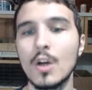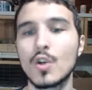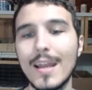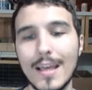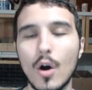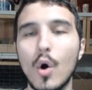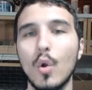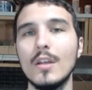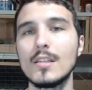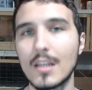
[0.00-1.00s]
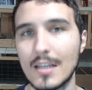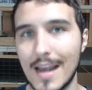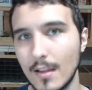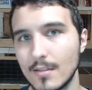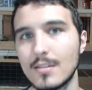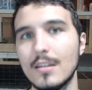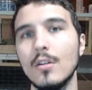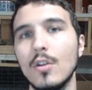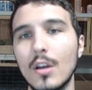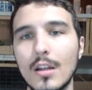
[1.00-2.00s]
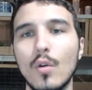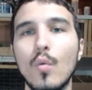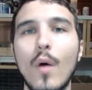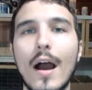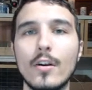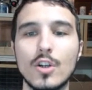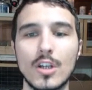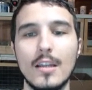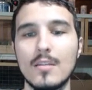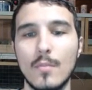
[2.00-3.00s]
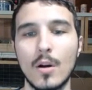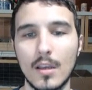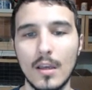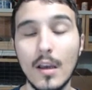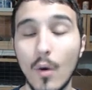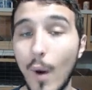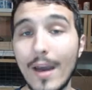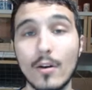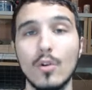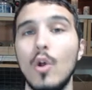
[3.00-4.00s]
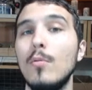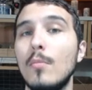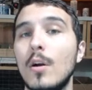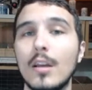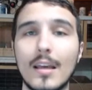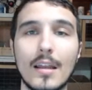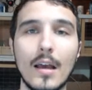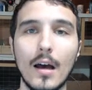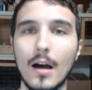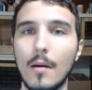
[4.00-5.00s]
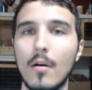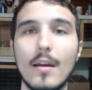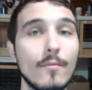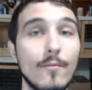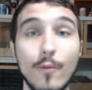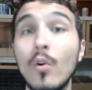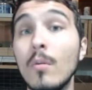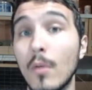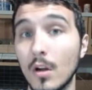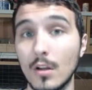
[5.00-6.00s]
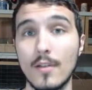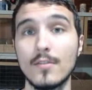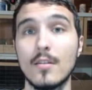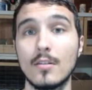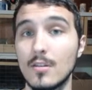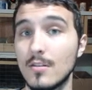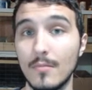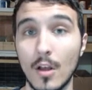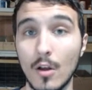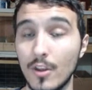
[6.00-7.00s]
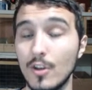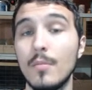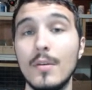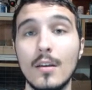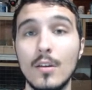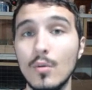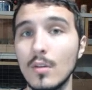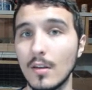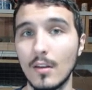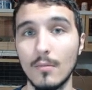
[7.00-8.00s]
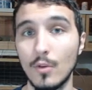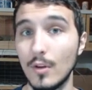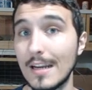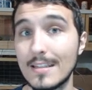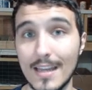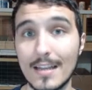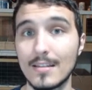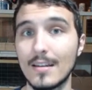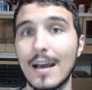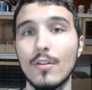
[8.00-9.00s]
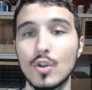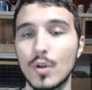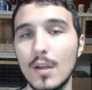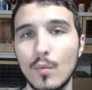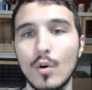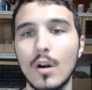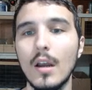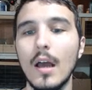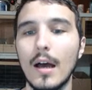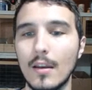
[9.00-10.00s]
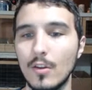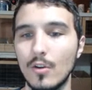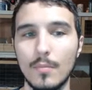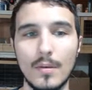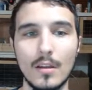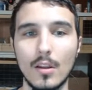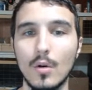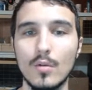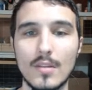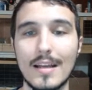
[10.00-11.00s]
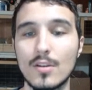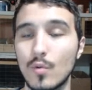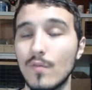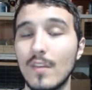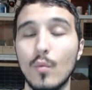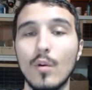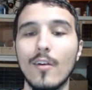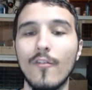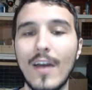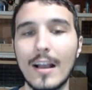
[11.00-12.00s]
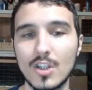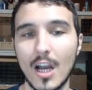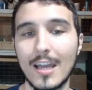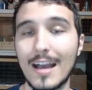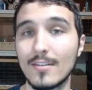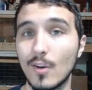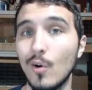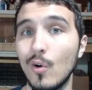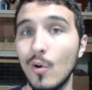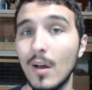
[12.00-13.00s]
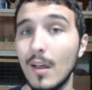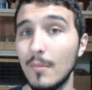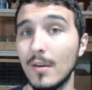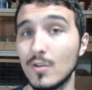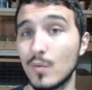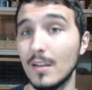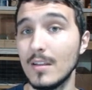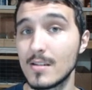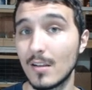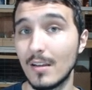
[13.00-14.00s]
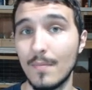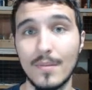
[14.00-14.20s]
trying to get a holistic analysis here, looking at the wider Chinese market, wider global market, and foreign markets, such as the European Union and the United States, and how the trade war and European loans and that sort of thing will affect China as a whole, because realistically,